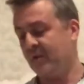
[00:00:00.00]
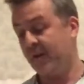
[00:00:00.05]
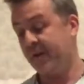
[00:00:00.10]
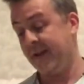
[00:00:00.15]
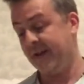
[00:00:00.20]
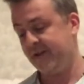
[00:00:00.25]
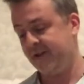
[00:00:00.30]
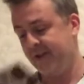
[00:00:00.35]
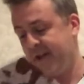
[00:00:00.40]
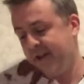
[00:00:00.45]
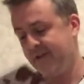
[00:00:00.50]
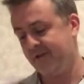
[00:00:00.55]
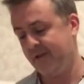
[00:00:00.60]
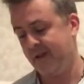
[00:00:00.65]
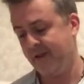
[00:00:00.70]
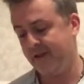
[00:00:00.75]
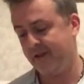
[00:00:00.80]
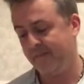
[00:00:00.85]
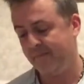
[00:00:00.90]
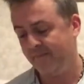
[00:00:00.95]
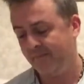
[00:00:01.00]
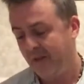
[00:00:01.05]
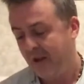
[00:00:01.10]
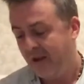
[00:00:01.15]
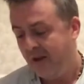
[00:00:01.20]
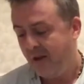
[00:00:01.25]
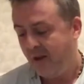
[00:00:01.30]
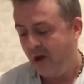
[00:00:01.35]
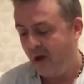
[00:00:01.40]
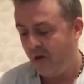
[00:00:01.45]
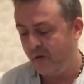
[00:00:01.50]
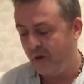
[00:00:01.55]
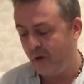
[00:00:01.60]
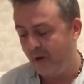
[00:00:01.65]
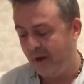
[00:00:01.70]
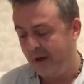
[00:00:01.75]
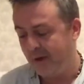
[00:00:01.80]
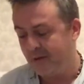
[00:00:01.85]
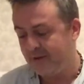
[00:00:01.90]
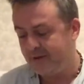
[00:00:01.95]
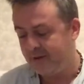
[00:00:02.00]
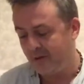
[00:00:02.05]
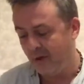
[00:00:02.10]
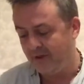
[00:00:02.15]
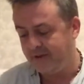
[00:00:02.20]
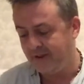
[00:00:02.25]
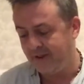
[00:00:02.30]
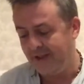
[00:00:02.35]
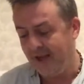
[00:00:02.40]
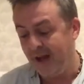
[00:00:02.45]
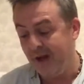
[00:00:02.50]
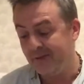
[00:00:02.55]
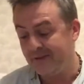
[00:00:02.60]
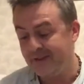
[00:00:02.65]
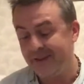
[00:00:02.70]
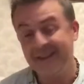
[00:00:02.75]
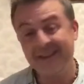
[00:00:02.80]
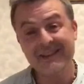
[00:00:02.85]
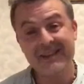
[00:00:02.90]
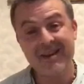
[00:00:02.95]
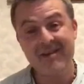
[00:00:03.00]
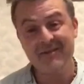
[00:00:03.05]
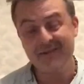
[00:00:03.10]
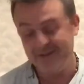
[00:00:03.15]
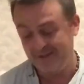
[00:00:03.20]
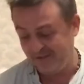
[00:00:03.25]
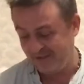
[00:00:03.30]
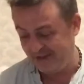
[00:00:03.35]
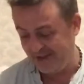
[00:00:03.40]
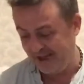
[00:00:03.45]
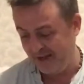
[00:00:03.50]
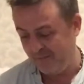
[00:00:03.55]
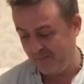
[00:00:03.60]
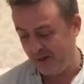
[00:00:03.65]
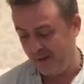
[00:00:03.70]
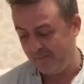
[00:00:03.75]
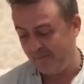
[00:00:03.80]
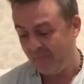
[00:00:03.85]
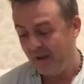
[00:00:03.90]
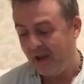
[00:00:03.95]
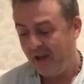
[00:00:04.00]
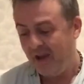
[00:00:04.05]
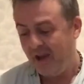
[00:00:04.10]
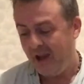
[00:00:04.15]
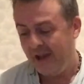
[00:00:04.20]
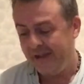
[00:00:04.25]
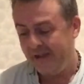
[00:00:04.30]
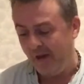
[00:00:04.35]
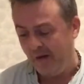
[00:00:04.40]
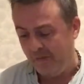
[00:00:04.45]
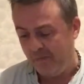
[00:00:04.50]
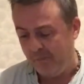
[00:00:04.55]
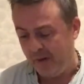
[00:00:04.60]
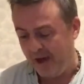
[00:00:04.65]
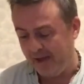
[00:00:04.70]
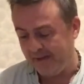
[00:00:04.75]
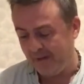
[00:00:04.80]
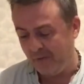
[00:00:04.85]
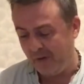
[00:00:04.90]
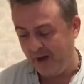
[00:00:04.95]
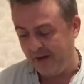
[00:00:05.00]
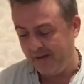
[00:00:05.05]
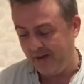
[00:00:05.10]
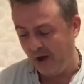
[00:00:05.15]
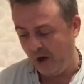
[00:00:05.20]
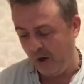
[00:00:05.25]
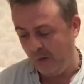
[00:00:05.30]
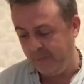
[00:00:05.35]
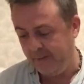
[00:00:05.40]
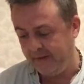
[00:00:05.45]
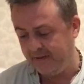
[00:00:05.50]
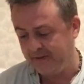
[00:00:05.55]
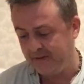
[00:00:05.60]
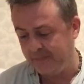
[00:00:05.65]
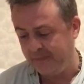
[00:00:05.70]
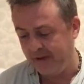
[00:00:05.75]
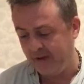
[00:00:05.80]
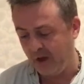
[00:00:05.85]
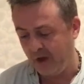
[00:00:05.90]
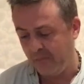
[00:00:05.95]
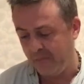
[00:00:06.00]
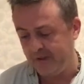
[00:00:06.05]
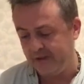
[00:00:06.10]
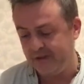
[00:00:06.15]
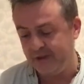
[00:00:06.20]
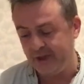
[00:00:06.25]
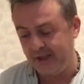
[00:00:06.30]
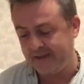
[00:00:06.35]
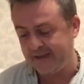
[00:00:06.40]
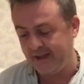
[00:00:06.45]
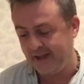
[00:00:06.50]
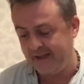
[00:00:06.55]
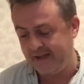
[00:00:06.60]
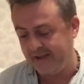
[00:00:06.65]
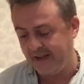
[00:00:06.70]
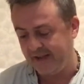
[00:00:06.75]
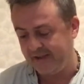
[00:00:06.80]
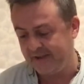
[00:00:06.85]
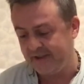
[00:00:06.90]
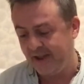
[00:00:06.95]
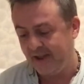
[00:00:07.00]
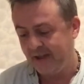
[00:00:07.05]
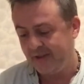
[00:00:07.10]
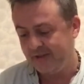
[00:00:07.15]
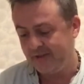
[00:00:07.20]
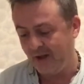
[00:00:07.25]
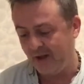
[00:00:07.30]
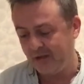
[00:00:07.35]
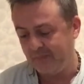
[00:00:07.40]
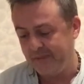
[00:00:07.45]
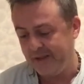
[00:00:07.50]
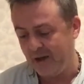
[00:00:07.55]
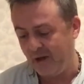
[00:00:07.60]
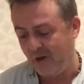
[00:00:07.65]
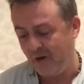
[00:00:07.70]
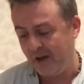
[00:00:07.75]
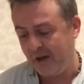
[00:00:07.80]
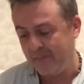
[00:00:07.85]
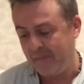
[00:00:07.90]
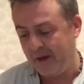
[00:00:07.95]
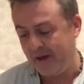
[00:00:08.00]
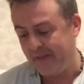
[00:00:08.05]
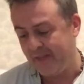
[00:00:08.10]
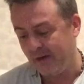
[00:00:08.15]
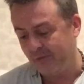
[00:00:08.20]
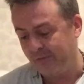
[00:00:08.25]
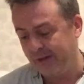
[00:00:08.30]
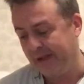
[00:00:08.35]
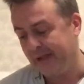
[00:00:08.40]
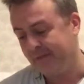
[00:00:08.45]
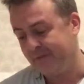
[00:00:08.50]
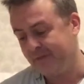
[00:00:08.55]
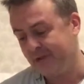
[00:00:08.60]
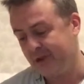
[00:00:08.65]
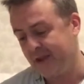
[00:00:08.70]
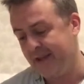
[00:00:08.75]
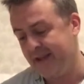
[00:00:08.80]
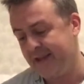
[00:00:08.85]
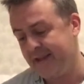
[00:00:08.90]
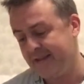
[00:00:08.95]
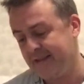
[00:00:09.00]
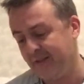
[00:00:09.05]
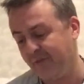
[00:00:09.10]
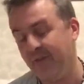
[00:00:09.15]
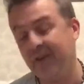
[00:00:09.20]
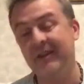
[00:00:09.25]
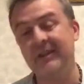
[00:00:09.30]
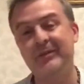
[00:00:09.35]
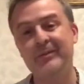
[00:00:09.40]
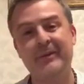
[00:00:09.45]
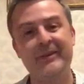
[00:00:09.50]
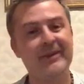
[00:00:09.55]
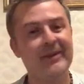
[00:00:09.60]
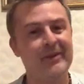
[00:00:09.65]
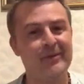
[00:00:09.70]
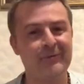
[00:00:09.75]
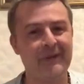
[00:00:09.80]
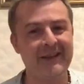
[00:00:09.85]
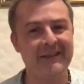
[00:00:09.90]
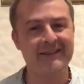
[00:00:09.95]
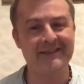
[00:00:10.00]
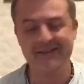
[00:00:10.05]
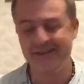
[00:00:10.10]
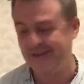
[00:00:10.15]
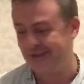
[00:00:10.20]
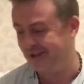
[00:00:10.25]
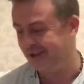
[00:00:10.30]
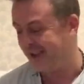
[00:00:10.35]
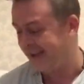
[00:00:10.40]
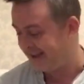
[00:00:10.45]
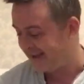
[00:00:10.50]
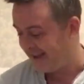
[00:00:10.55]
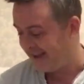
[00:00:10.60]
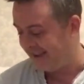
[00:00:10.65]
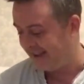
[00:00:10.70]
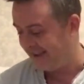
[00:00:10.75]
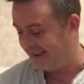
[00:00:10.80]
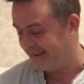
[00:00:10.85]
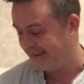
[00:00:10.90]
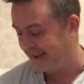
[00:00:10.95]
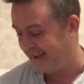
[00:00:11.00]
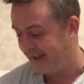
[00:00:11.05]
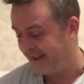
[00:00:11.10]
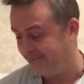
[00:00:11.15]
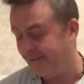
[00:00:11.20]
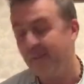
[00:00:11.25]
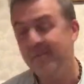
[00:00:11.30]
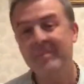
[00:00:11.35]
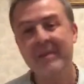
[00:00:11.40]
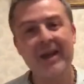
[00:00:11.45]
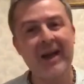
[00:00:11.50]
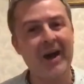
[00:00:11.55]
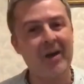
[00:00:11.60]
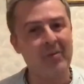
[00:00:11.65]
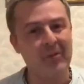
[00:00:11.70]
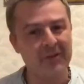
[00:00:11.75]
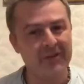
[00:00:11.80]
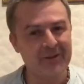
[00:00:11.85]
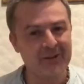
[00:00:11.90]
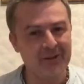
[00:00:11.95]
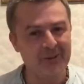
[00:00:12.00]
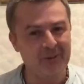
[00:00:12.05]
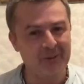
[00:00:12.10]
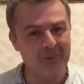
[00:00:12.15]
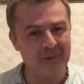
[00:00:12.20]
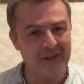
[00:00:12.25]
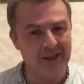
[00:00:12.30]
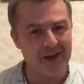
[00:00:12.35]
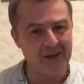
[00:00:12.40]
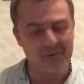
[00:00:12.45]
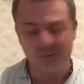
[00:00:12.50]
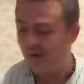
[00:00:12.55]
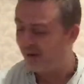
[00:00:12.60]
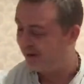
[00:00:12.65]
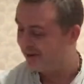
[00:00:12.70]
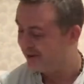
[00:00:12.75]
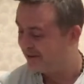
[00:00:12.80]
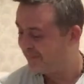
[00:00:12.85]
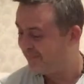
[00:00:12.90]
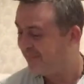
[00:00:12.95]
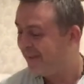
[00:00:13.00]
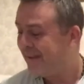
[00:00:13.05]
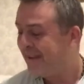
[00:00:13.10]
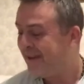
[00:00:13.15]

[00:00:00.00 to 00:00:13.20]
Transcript: on their chairs rather. Although I was not allowed in the council chamber, a young Padawan hoping to become a Jedi Knight told me all about the ring of chairs filled with the greatest Jedi alive. I wonder who that was.